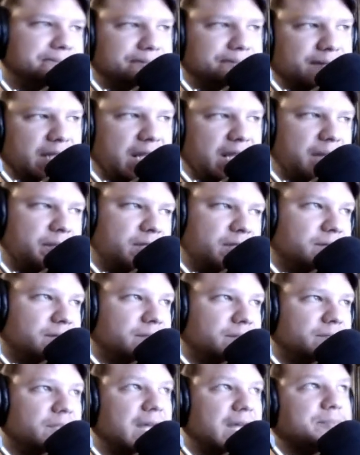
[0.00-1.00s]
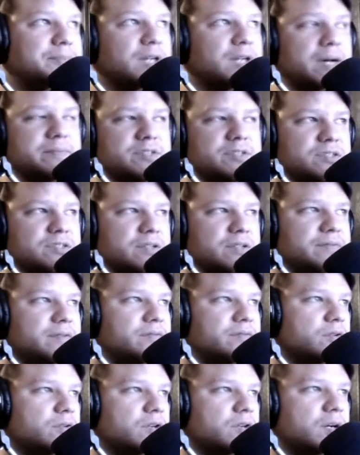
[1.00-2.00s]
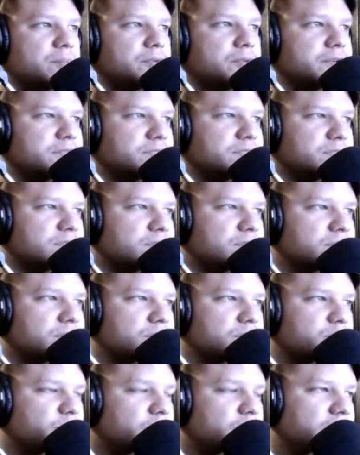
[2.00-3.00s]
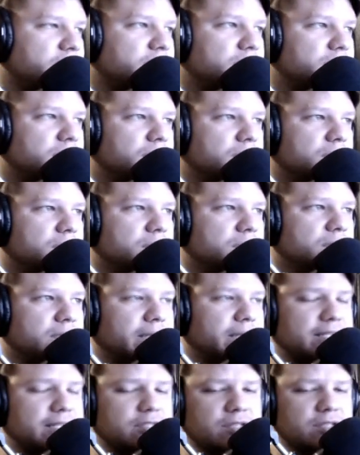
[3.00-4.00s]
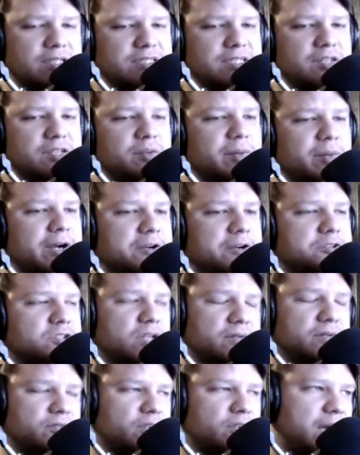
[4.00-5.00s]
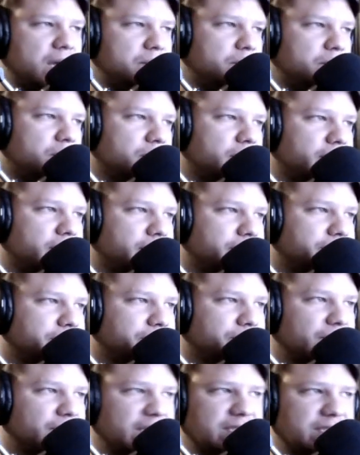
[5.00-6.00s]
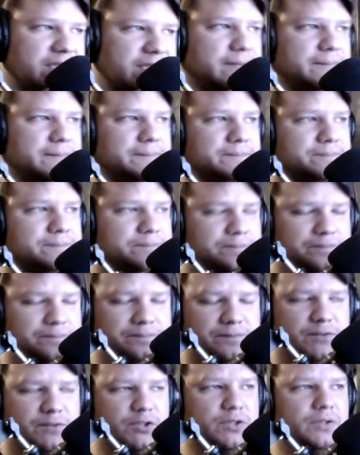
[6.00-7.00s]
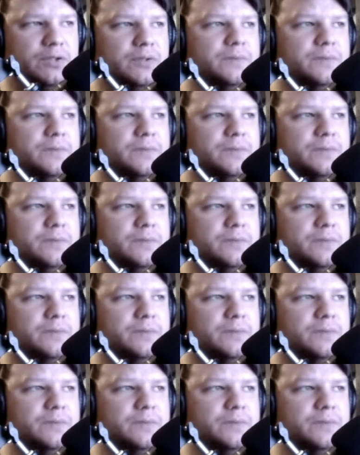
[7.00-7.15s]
I mean, laptops and stuff have their own operating systems, but like it's it's either Microsoft or Apple, right? That's it. Yeah. So.